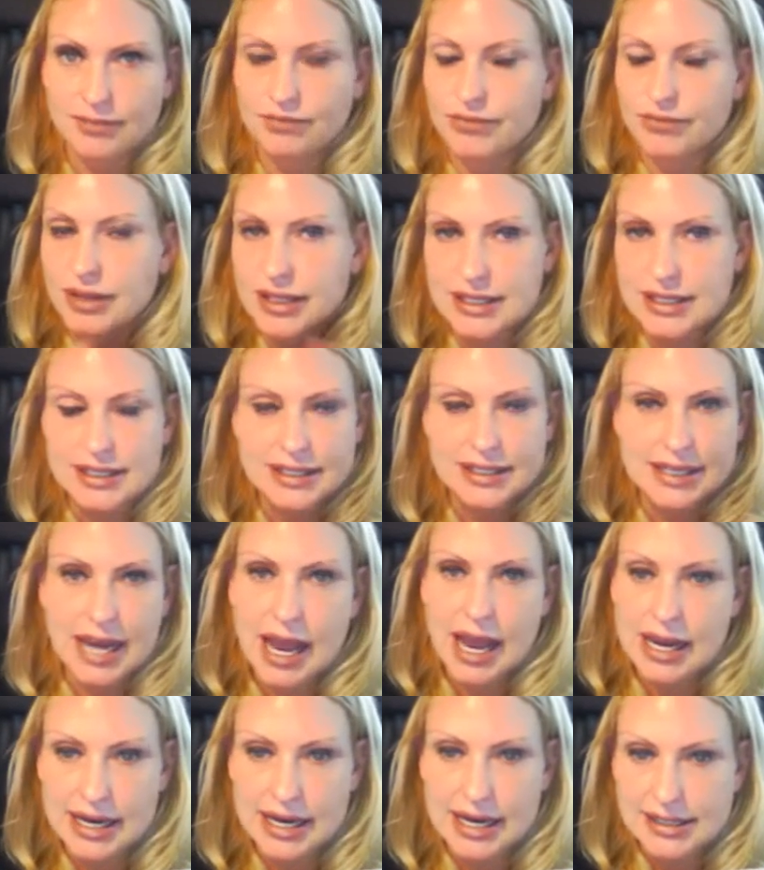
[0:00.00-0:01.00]
This is
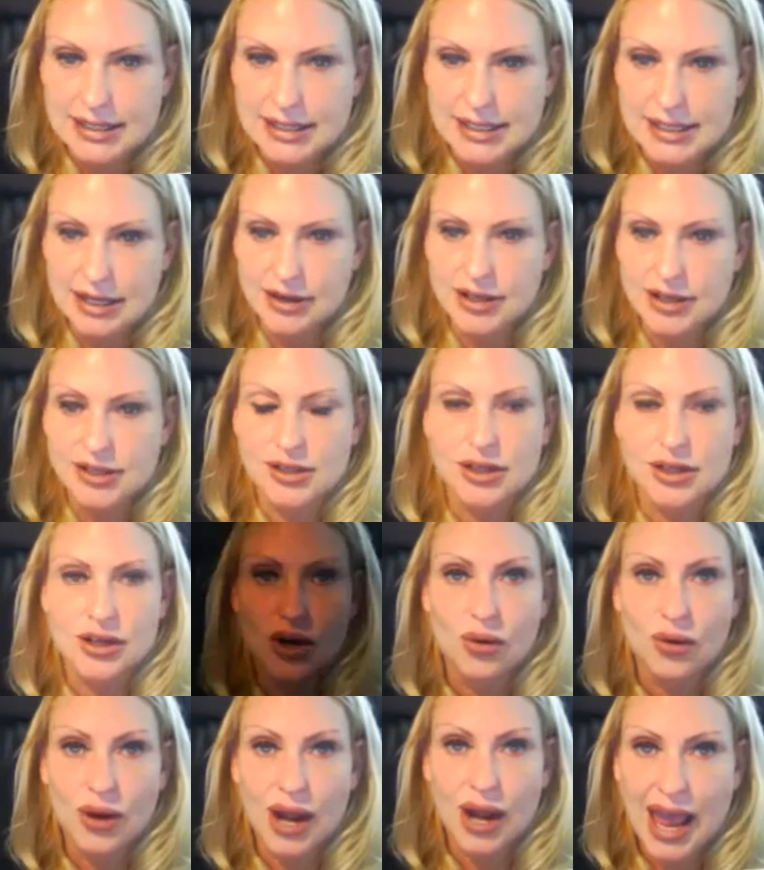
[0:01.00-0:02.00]
not necessary, so you
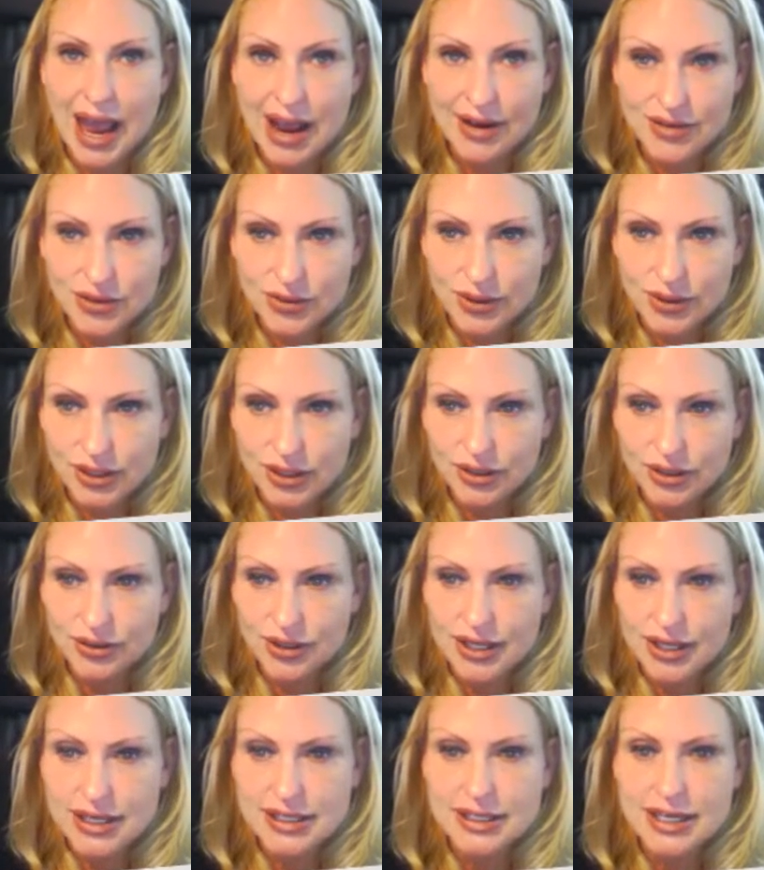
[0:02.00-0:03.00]
don't have to include
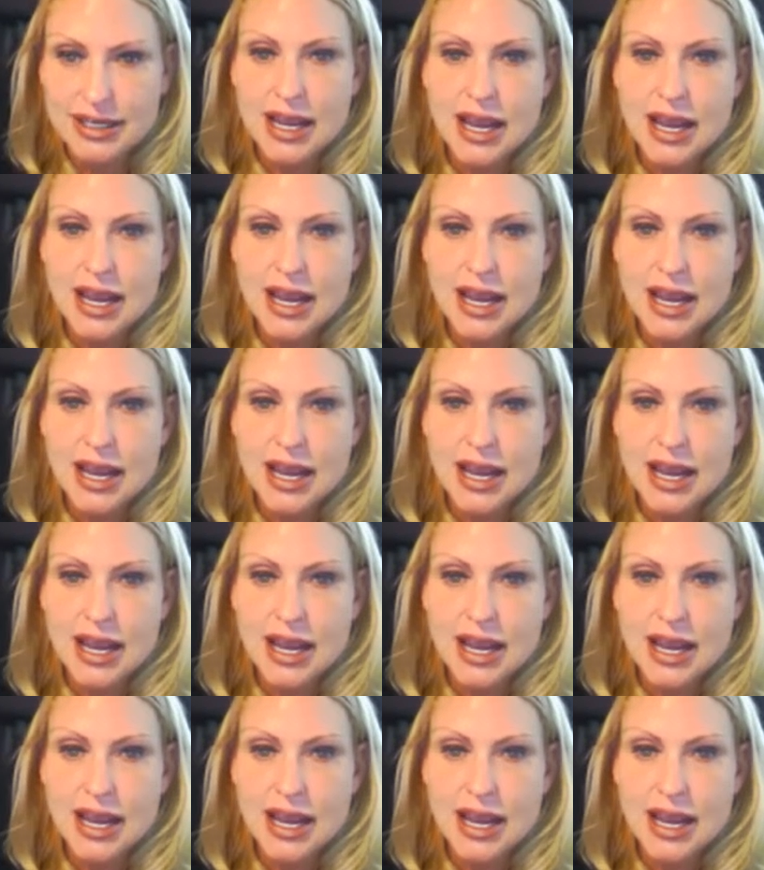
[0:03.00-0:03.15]
this,